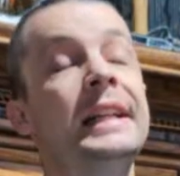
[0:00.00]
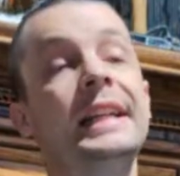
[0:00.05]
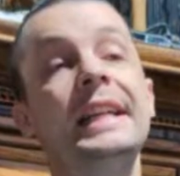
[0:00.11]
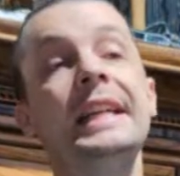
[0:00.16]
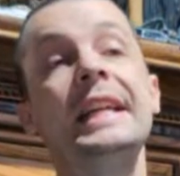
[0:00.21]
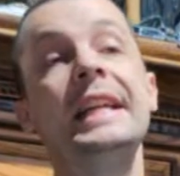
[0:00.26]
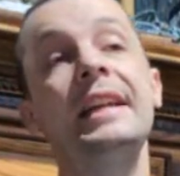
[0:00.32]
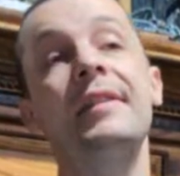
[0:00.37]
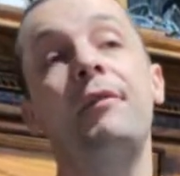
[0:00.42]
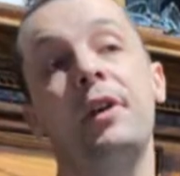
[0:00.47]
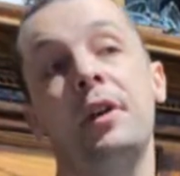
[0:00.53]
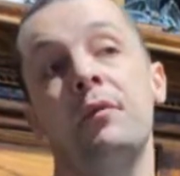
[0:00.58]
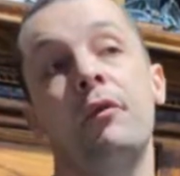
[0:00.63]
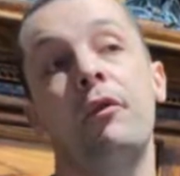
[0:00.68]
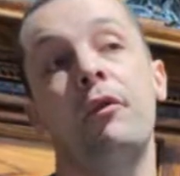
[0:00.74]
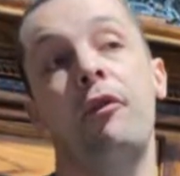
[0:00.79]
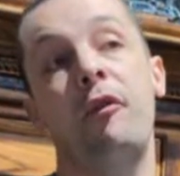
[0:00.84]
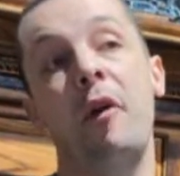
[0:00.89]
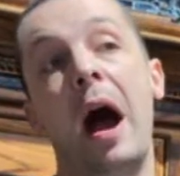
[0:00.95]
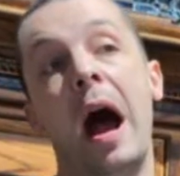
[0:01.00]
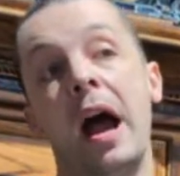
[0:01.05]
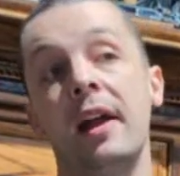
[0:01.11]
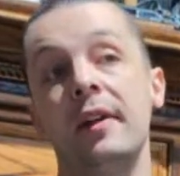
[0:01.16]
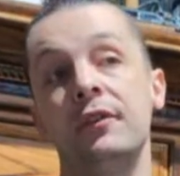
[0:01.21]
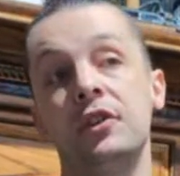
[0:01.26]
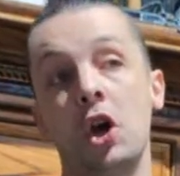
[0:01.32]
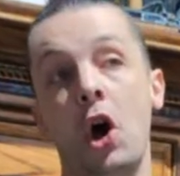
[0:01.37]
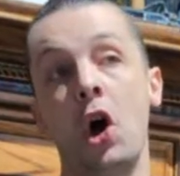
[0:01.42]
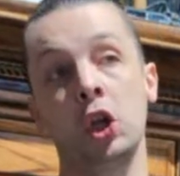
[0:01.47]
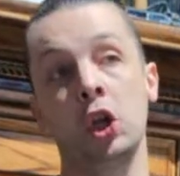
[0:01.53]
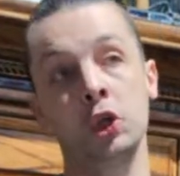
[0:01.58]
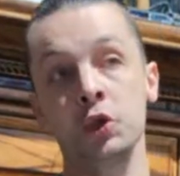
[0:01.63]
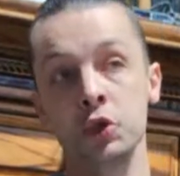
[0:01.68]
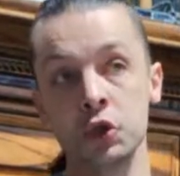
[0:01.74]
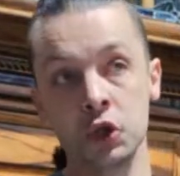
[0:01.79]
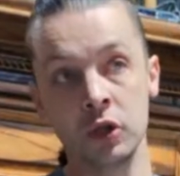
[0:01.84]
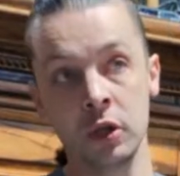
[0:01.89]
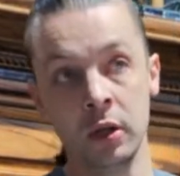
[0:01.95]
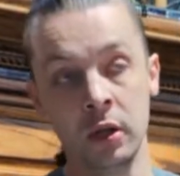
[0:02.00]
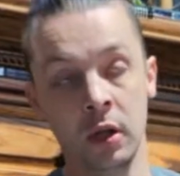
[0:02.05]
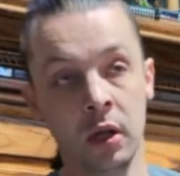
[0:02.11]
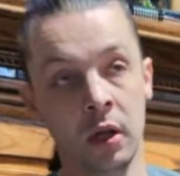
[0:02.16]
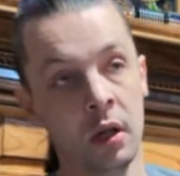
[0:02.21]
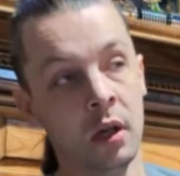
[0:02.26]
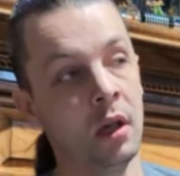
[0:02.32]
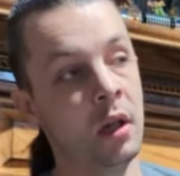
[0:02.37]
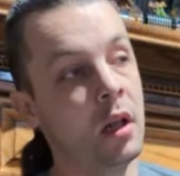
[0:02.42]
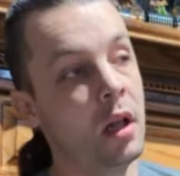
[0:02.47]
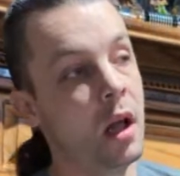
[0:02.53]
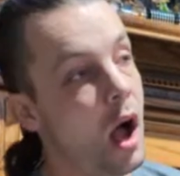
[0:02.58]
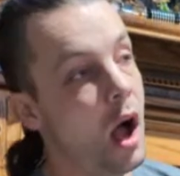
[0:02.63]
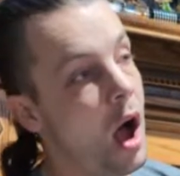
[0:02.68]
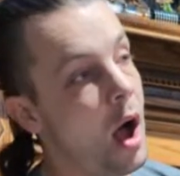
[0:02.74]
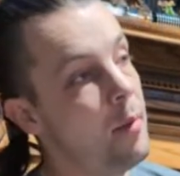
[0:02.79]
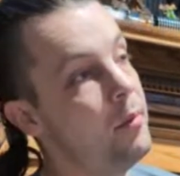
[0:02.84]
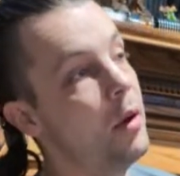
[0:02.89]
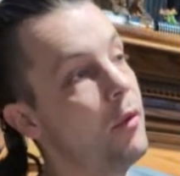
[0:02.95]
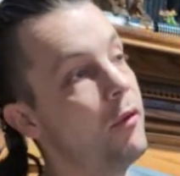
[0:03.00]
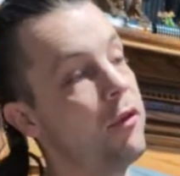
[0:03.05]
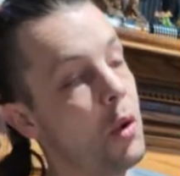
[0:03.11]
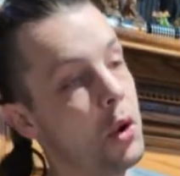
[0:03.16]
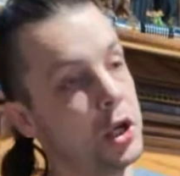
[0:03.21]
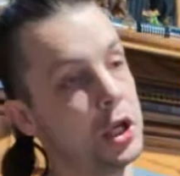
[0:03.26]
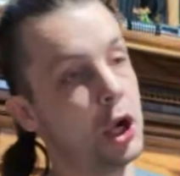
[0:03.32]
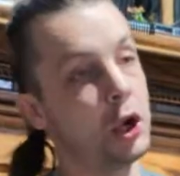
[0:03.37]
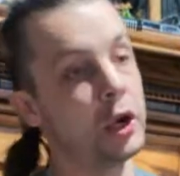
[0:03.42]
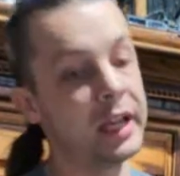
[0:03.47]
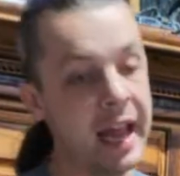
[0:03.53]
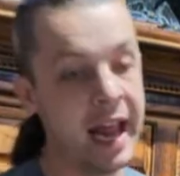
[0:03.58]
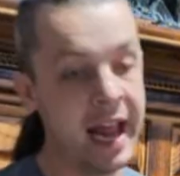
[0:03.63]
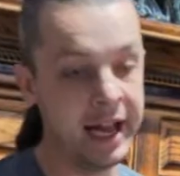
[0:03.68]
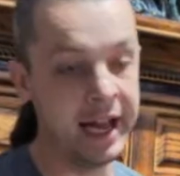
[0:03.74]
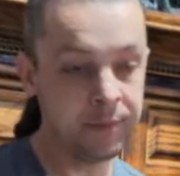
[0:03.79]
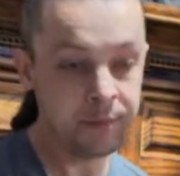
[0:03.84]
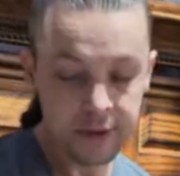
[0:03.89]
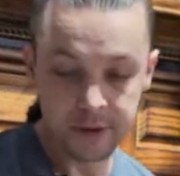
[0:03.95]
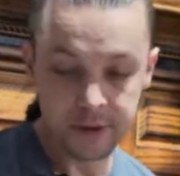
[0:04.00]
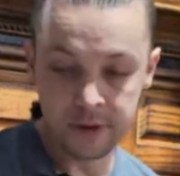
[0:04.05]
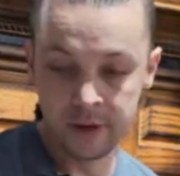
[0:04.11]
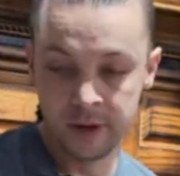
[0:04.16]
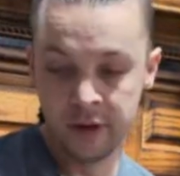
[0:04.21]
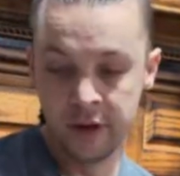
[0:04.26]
even $5 for your games.